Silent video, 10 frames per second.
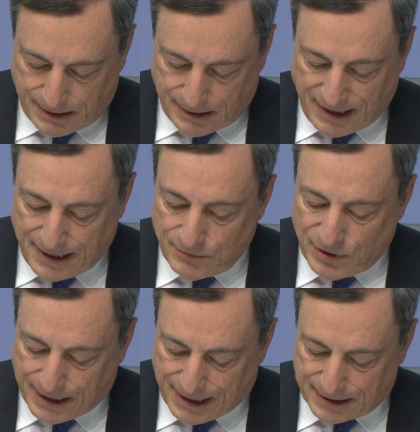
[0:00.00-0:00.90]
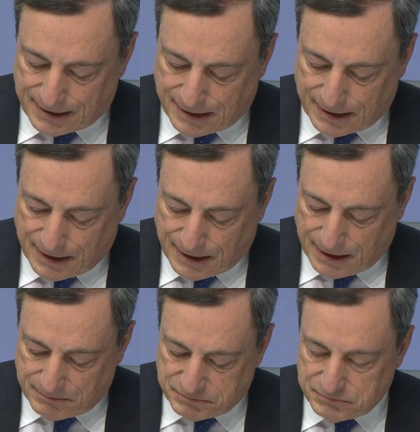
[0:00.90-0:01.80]
Then we had
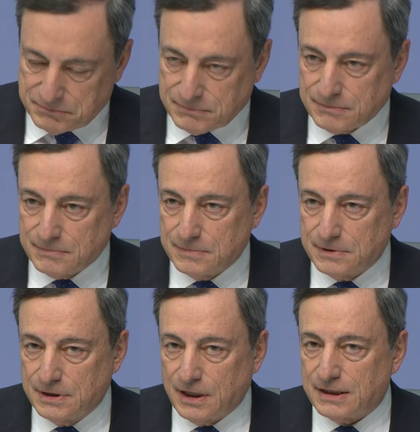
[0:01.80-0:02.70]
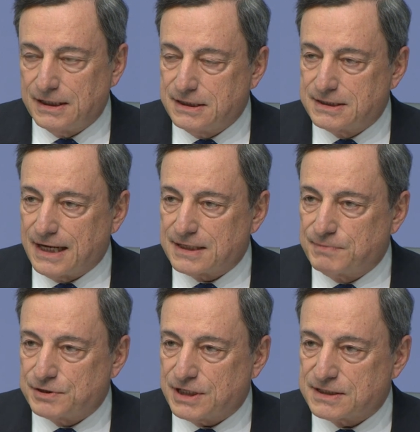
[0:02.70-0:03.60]
not an intense,
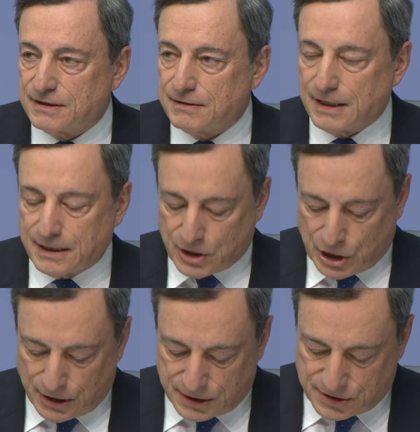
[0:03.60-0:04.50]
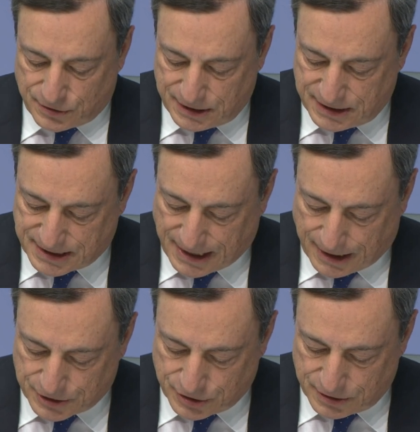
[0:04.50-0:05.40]
but just a cursory
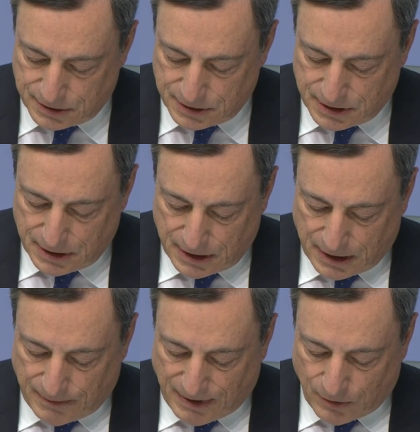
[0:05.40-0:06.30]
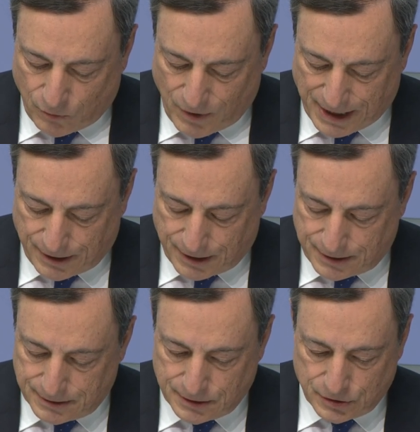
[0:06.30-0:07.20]
discussion about
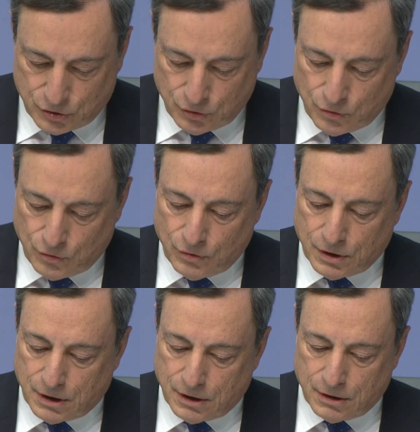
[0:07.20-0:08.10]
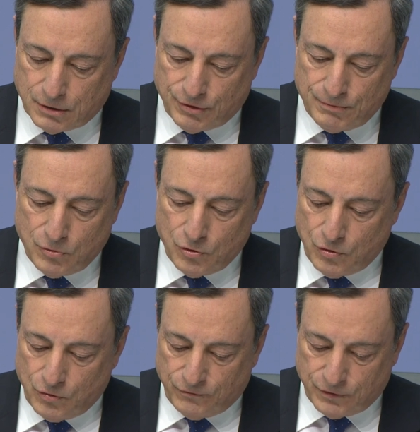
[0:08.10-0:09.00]
whether to
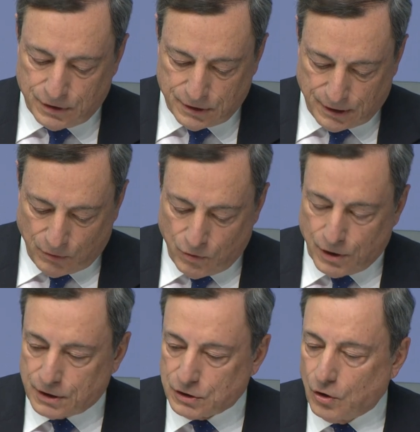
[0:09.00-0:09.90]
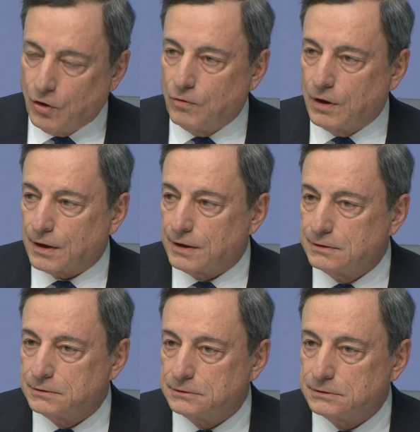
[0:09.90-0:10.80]
remove the word lower
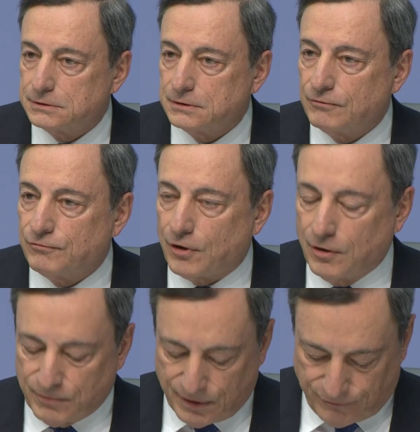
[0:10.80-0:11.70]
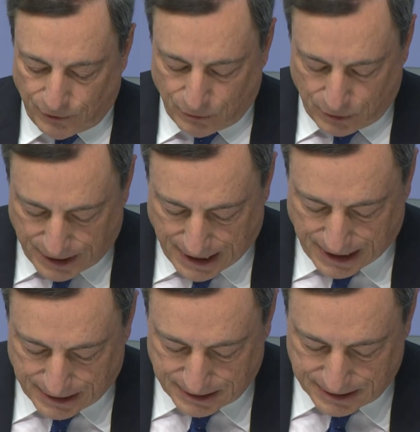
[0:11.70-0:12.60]
from the forward
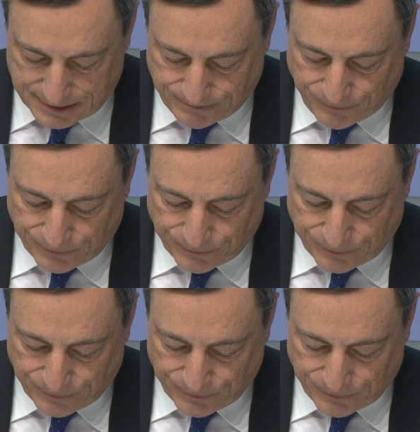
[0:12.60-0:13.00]
guidance.